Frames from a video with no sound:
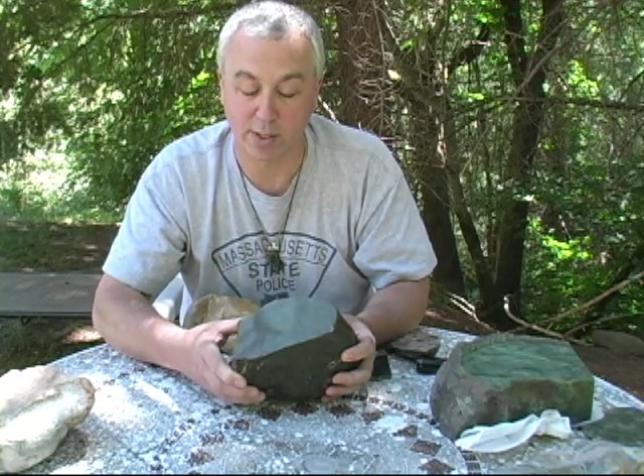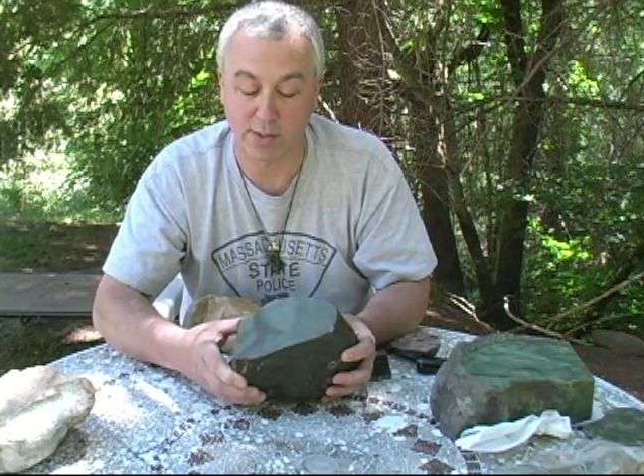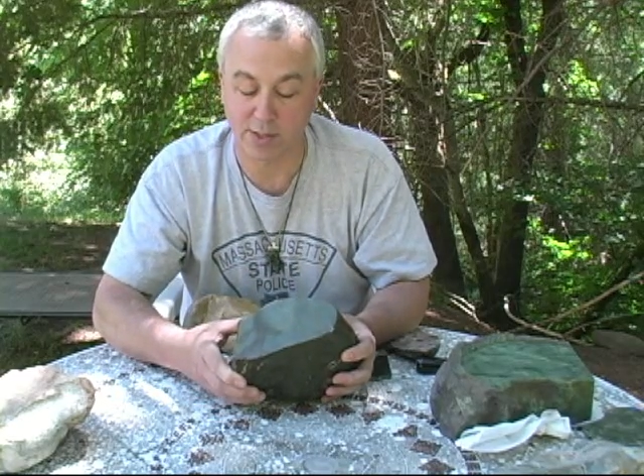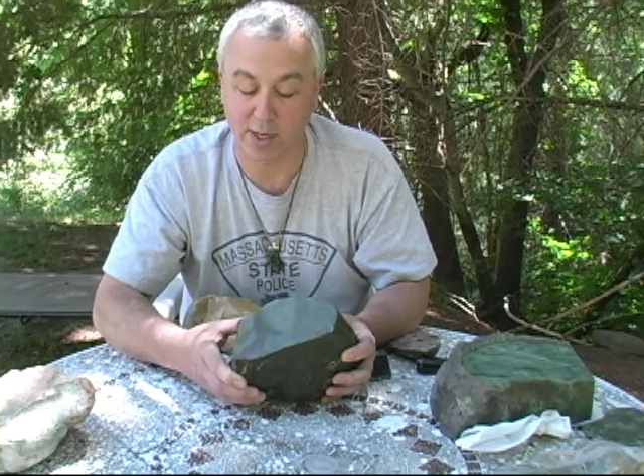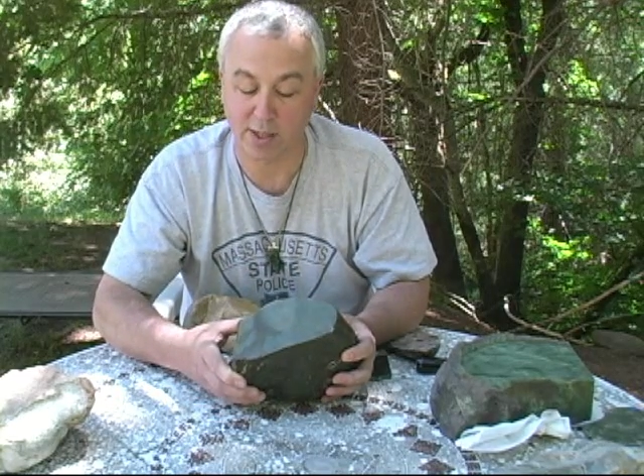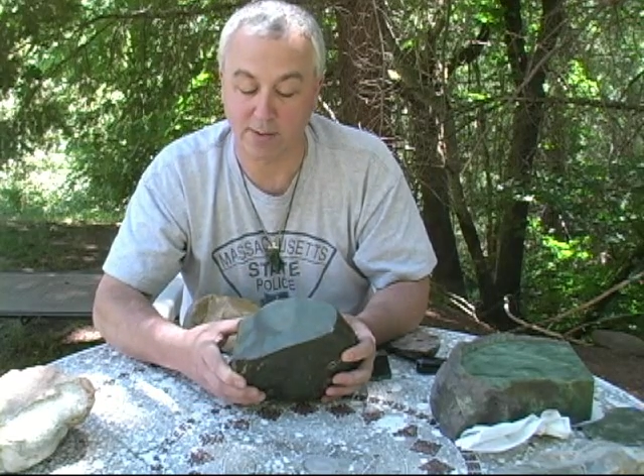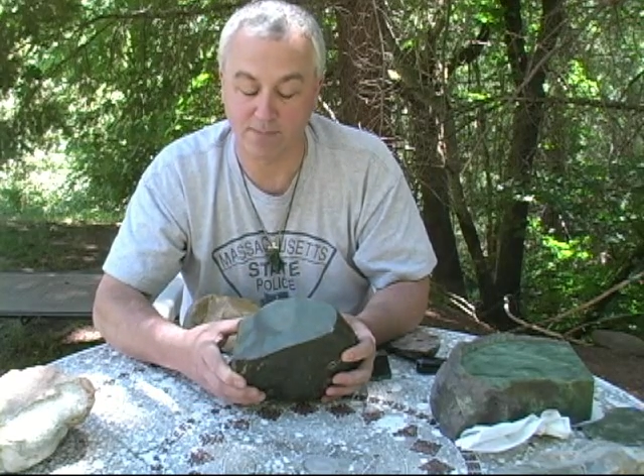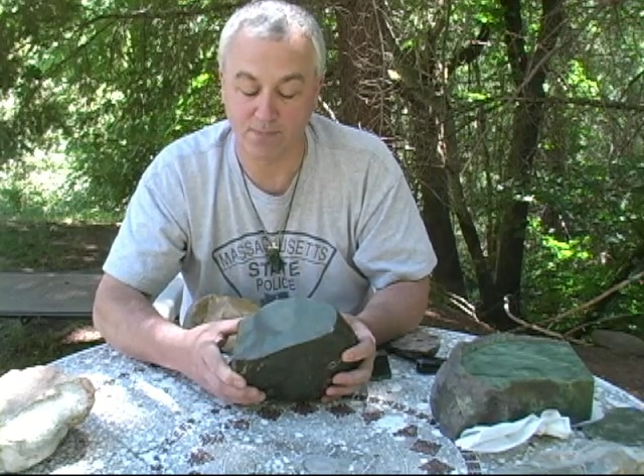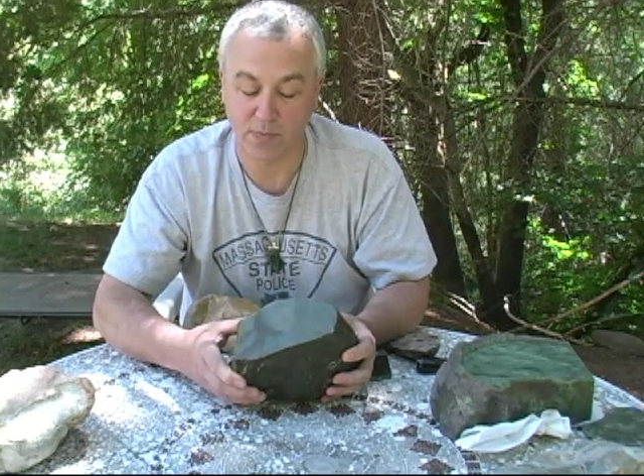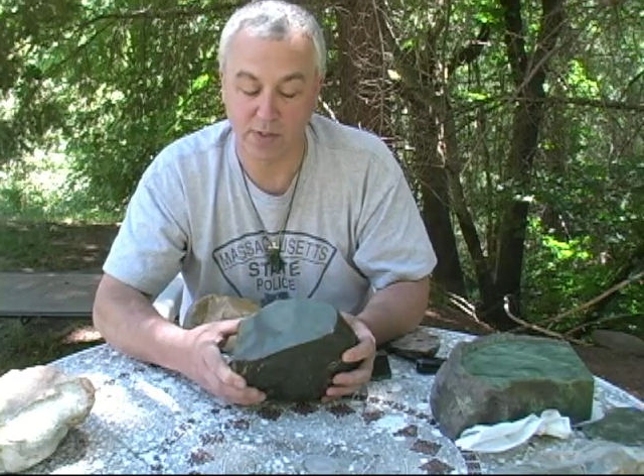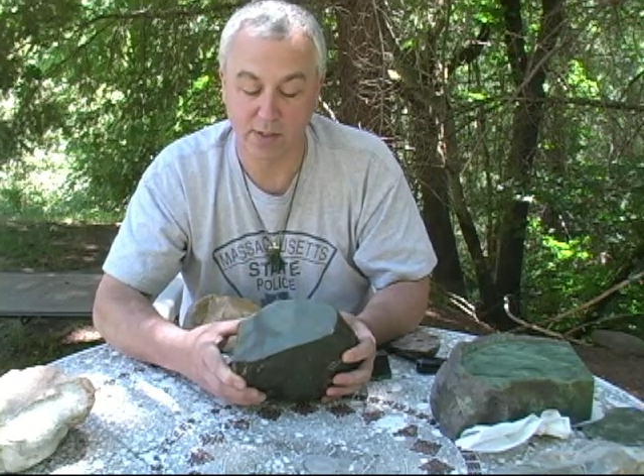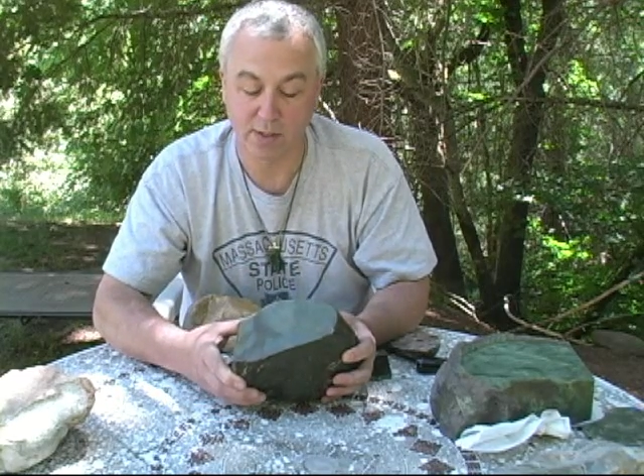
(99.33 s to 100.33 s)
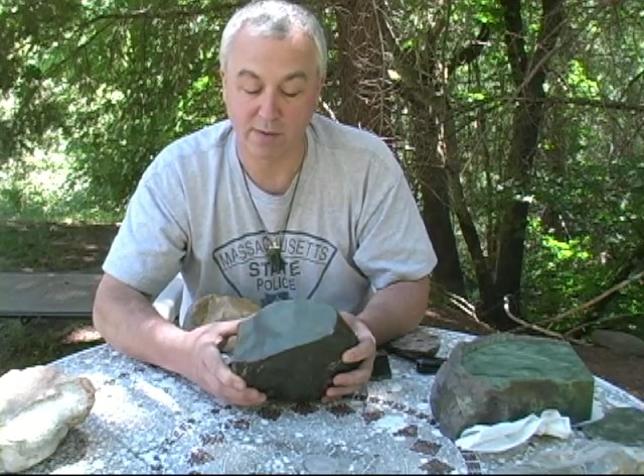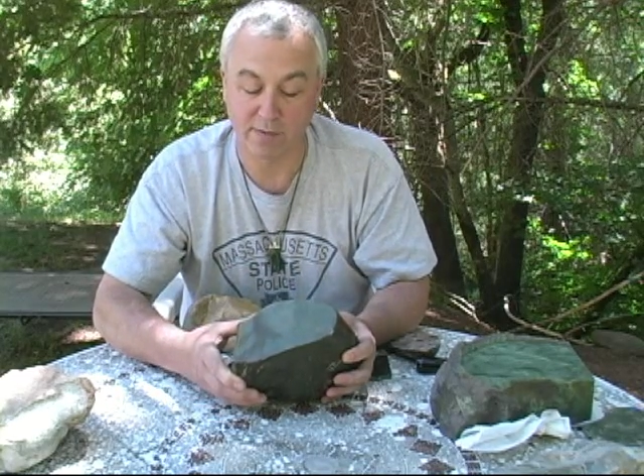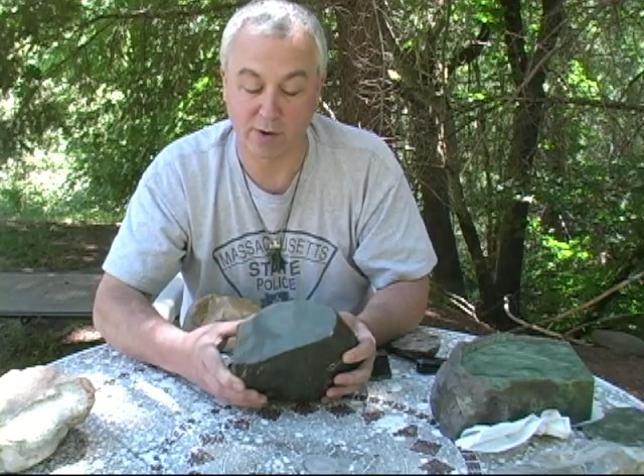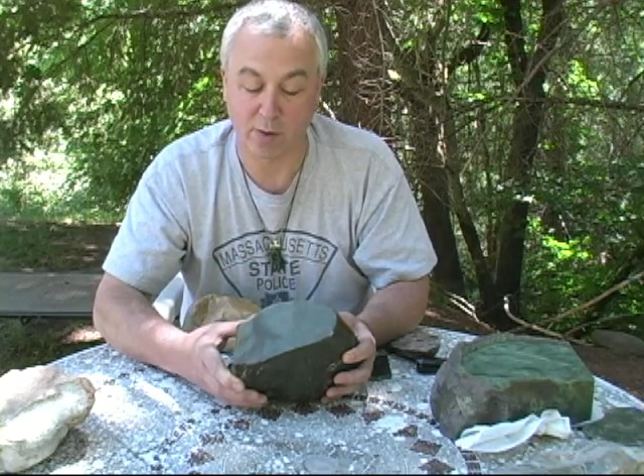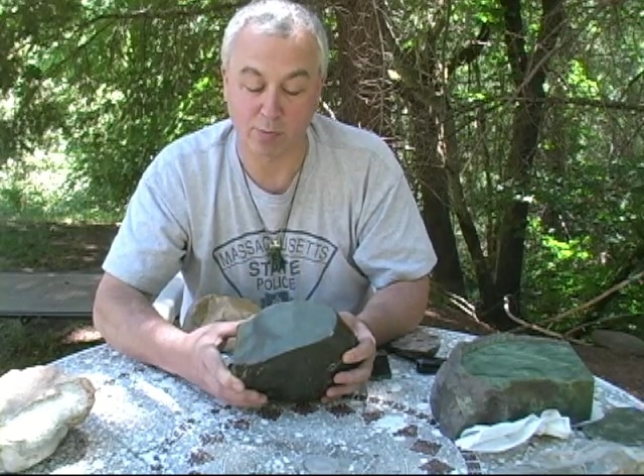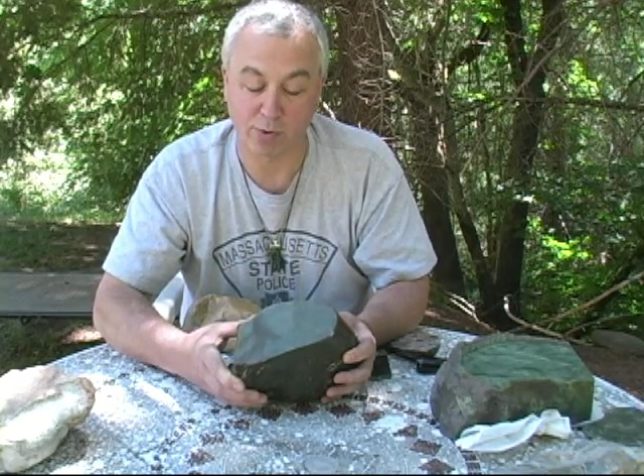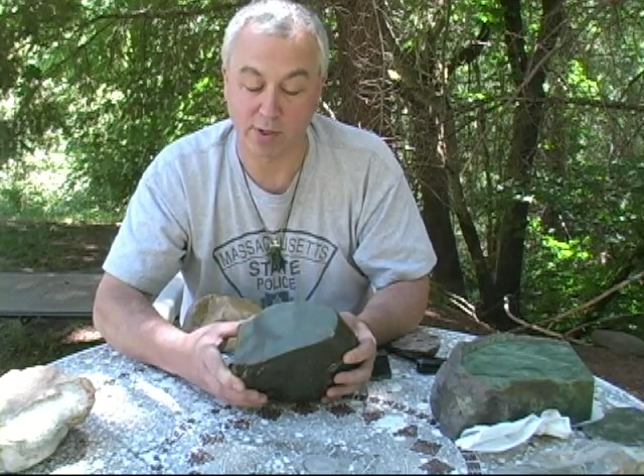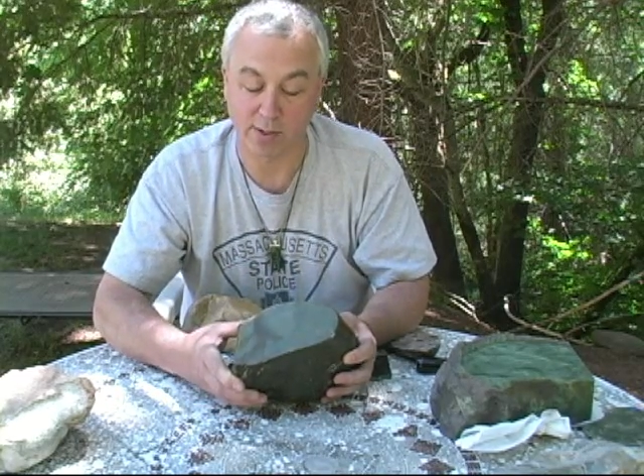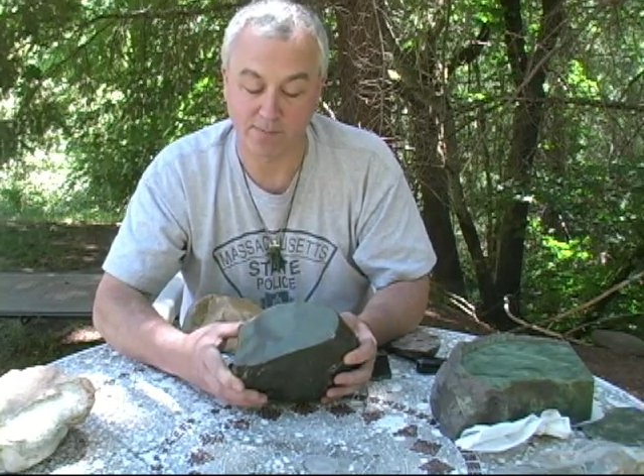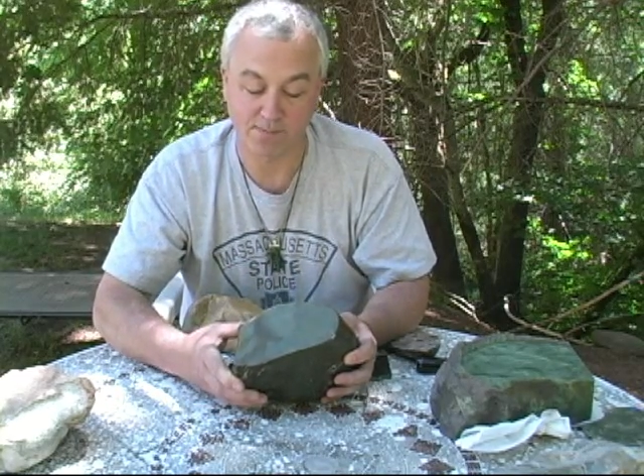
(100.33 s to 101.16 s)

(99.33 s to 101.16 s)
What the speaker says: inside. Very pretty.